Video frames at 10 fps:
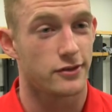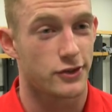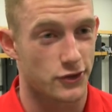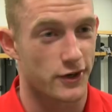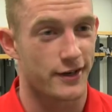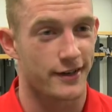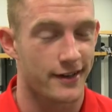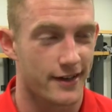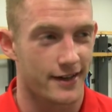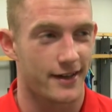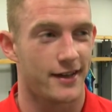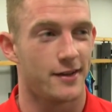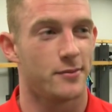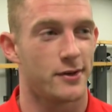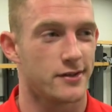to training
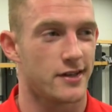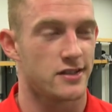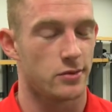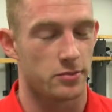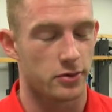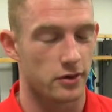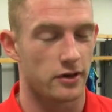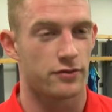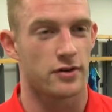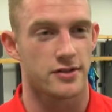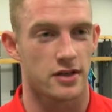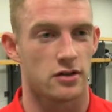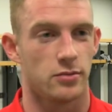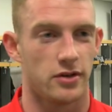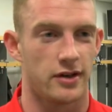um, because lads have been pulled left, right, and
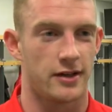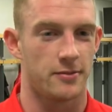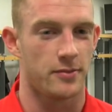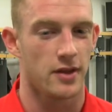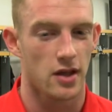centre. But um,